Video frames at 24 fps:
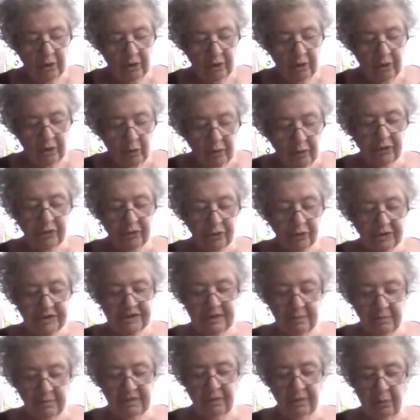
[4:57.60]
going through
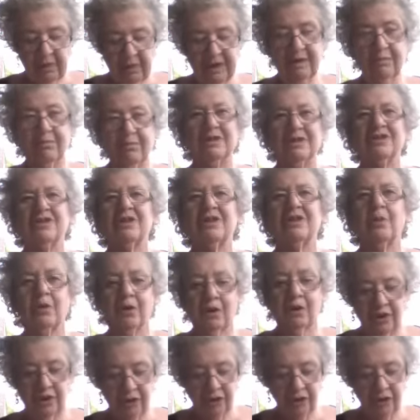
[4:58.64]
some of the pigments that we're going to